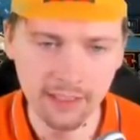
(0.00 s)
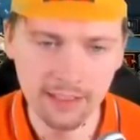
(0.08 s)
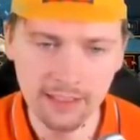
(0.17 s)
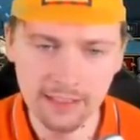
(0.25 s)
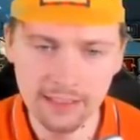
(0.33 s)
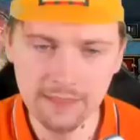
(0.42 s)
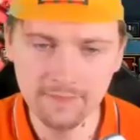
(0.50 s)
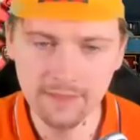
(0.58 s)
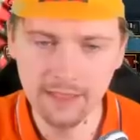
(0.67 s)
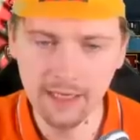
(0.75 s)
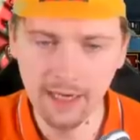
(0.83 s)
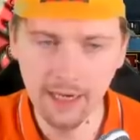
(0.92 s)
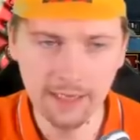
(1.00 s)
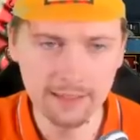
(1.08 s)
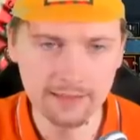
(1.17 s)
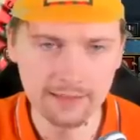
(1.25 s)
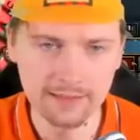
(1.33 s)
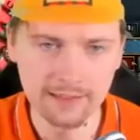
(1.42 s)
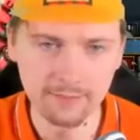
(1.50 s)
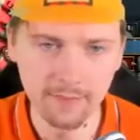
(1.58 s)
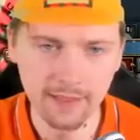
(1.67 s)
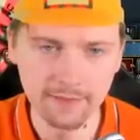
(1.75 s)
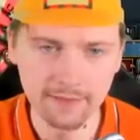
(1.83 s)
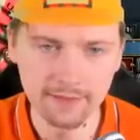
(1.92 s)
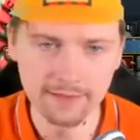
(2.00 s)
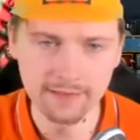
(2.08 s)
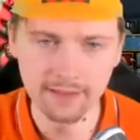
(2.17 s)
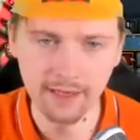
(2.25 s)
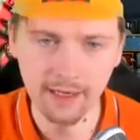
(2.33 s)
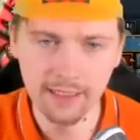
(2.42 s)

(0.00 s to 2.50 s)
Can I even access the mountains there?